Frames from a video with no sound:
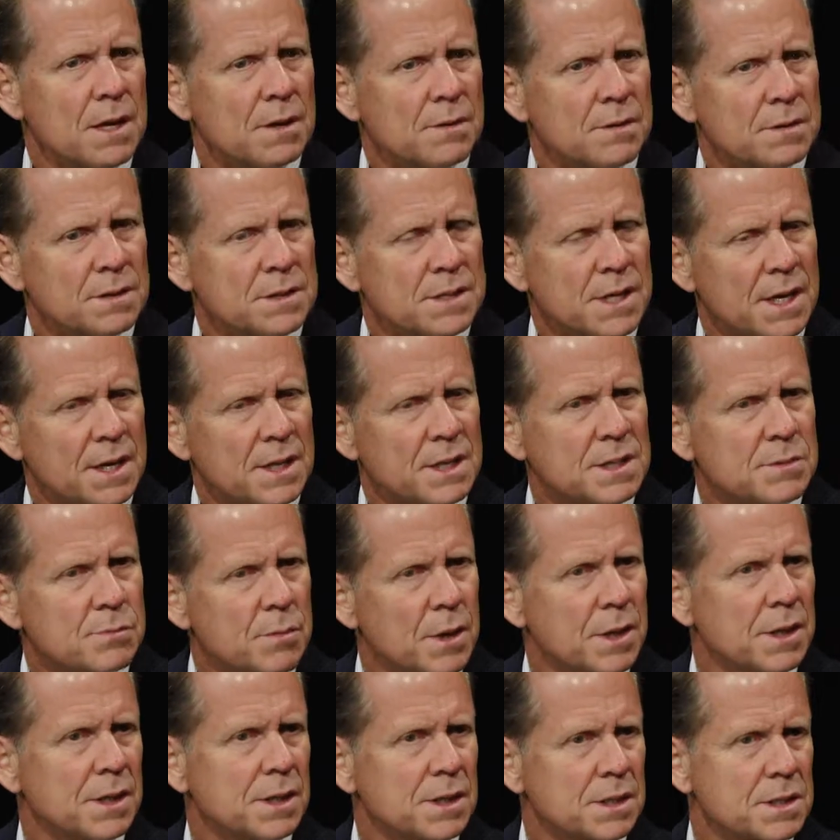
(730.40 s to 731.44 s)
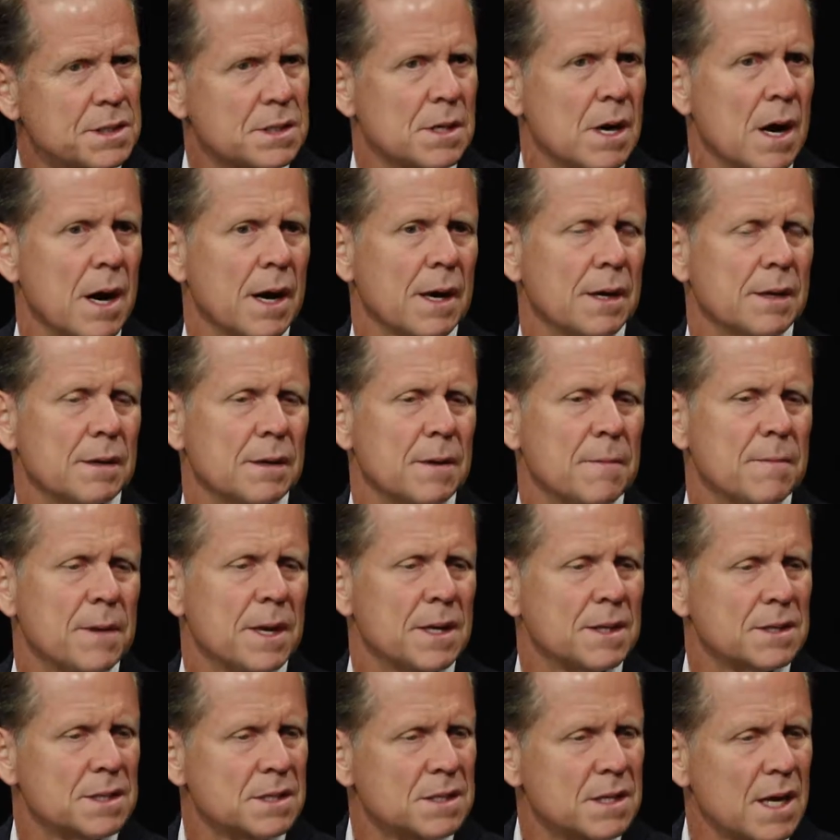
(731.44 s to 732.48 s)
setting money aside
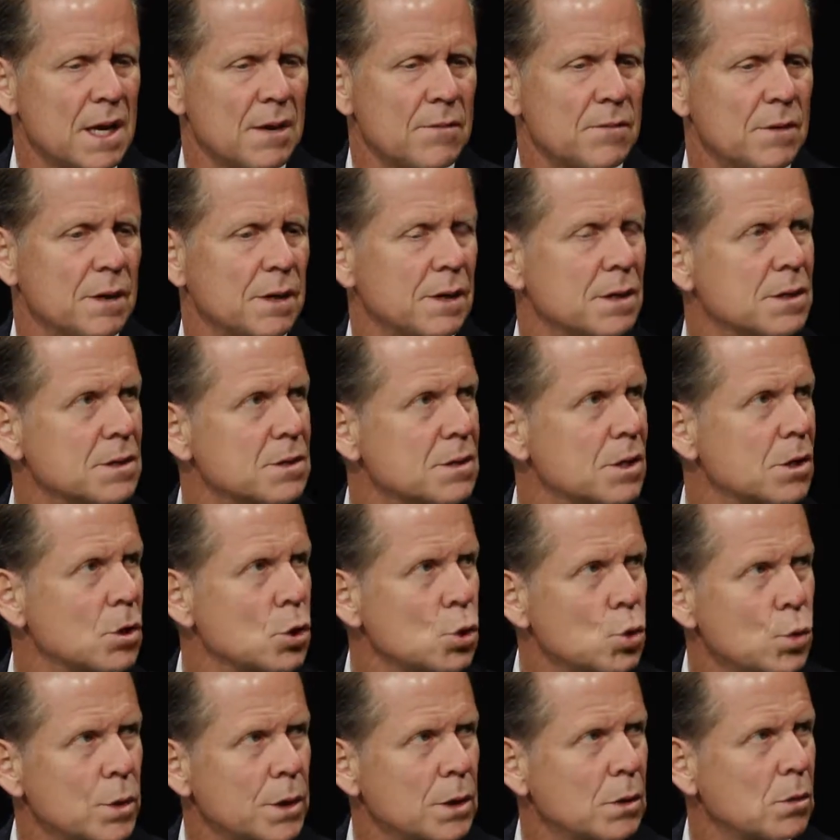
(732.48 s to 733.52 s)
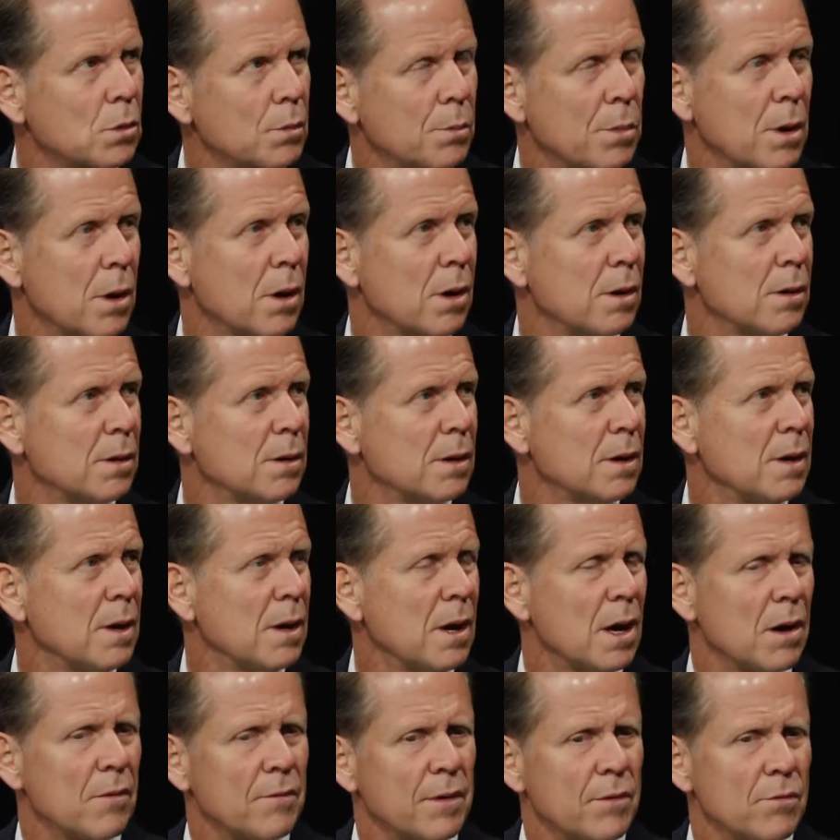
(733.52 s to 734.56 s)
and saving is a critical part
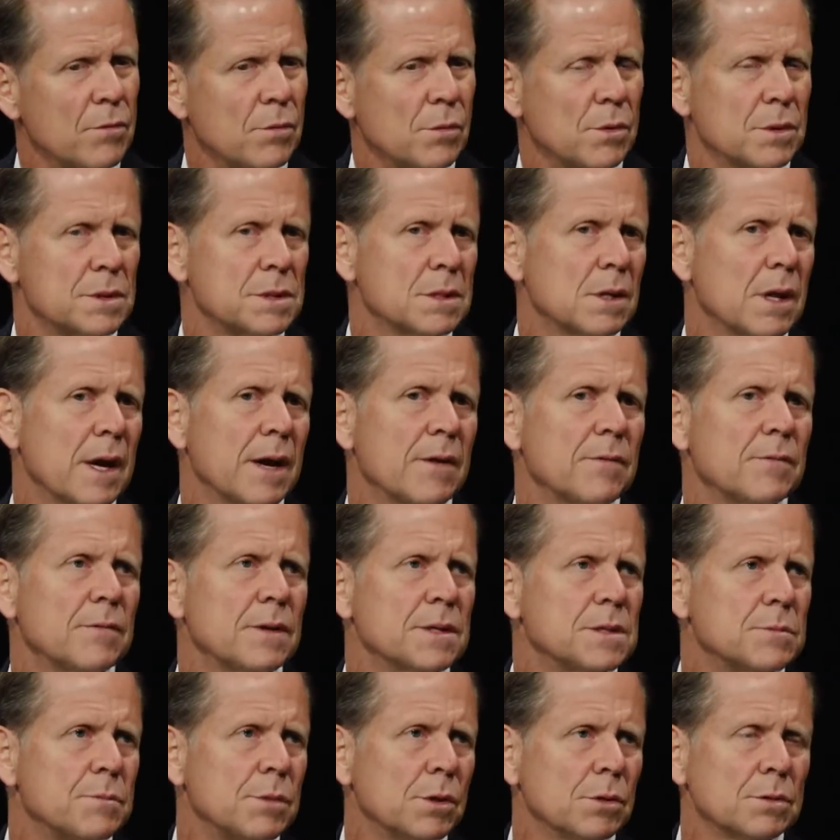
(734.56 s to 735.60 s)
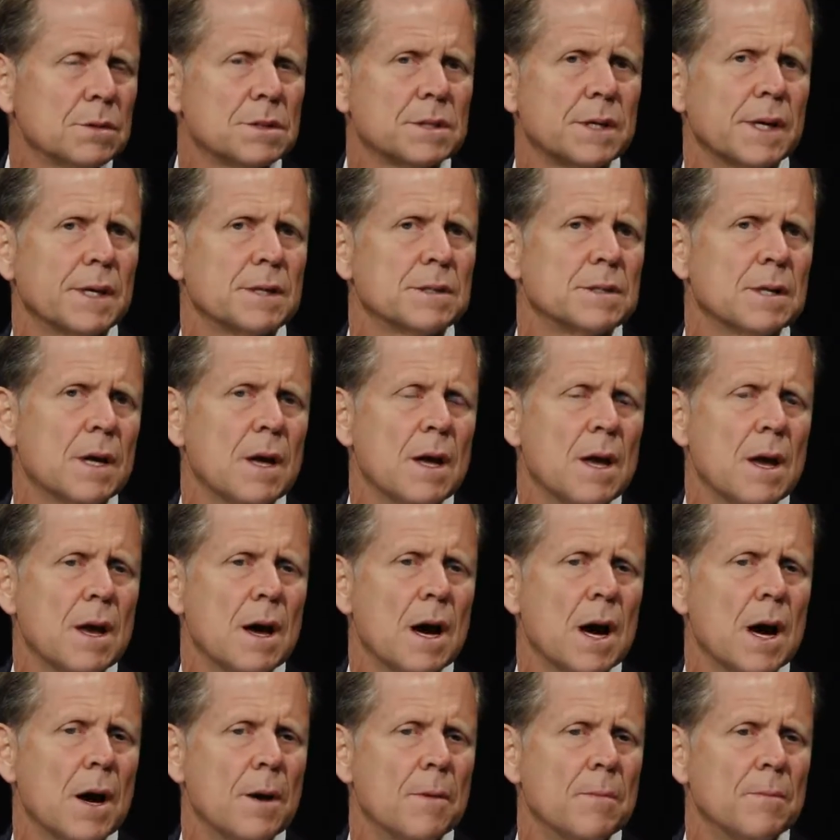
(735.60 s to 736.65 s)
of everyone's life. As Bill says,
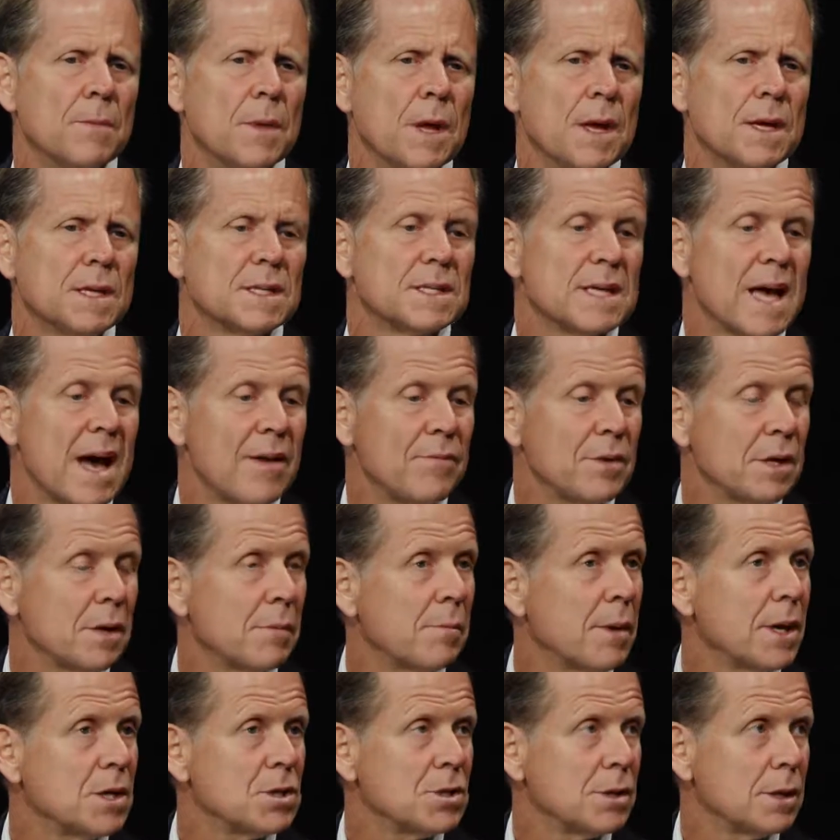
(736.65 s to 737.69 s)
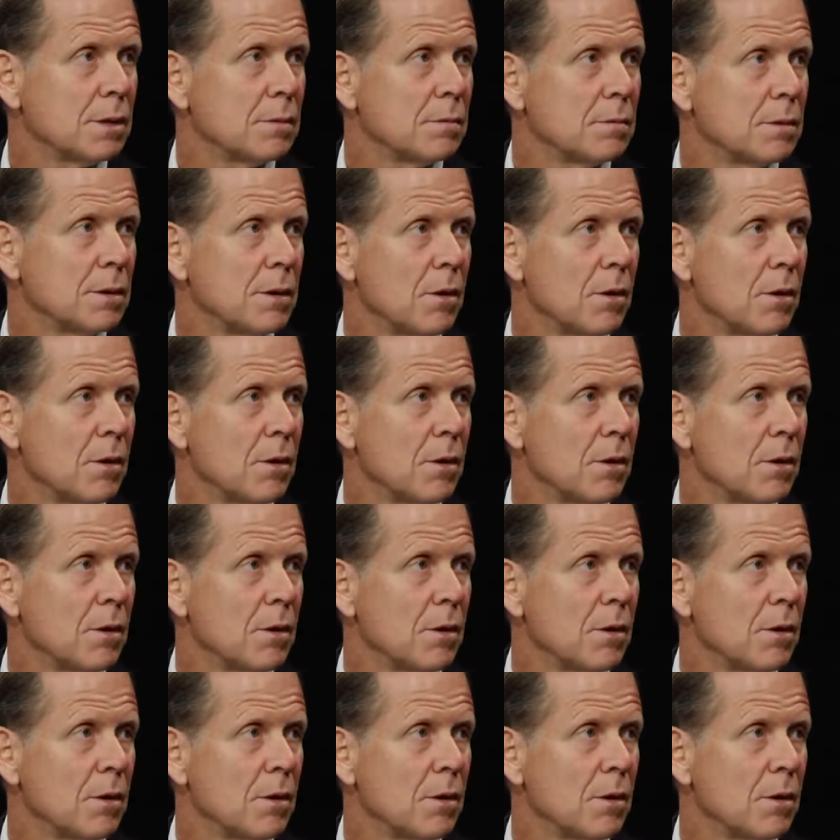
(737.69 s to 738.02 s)
it's having a budget. You